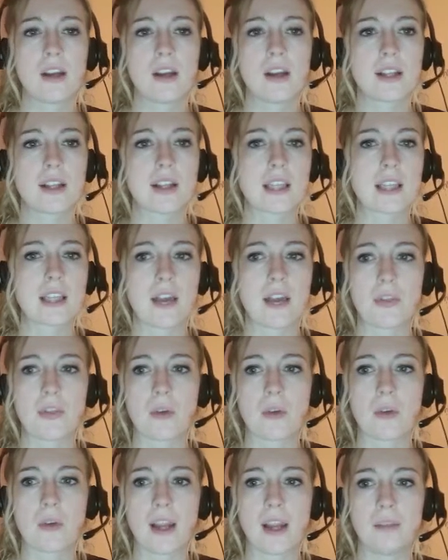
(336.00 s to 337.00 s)
it's got the
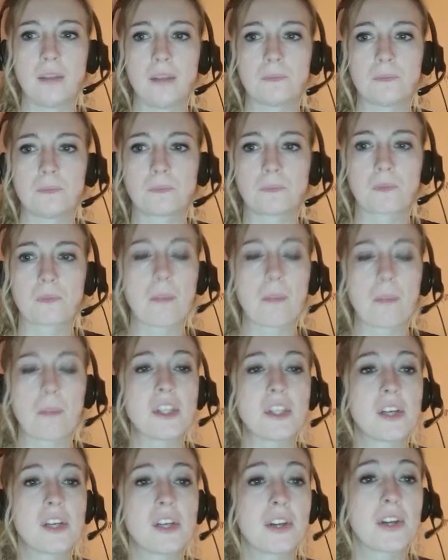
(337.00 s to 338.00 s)
right
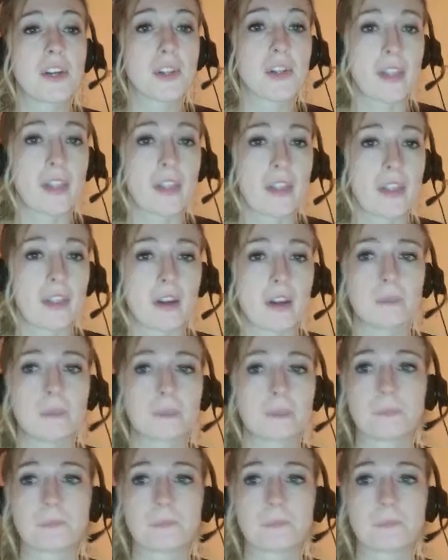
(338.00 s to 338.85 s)
material in there.